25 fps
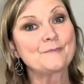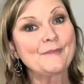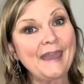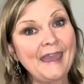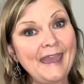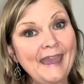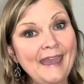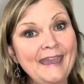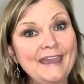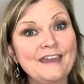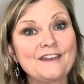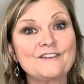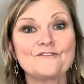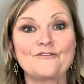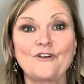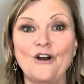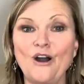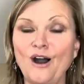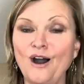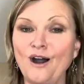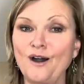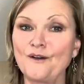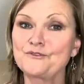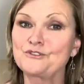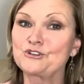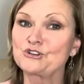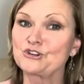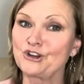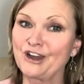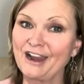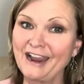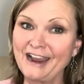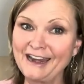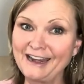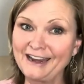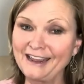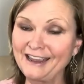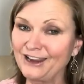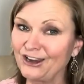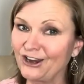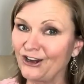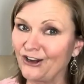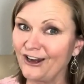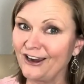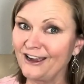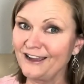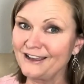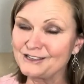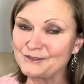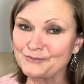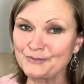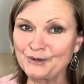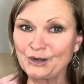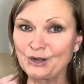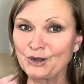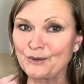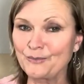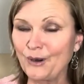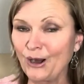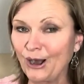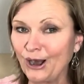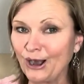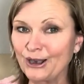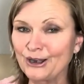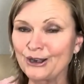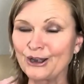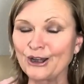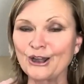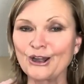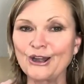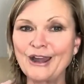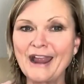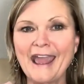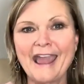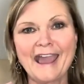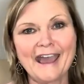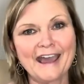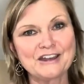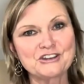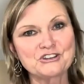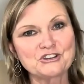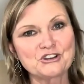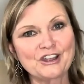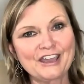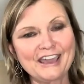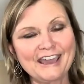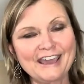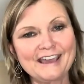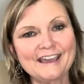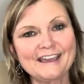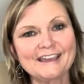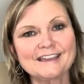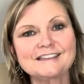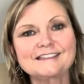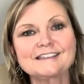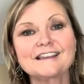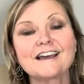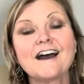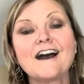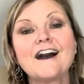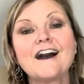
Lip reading: may involve training your husband or partner and your kids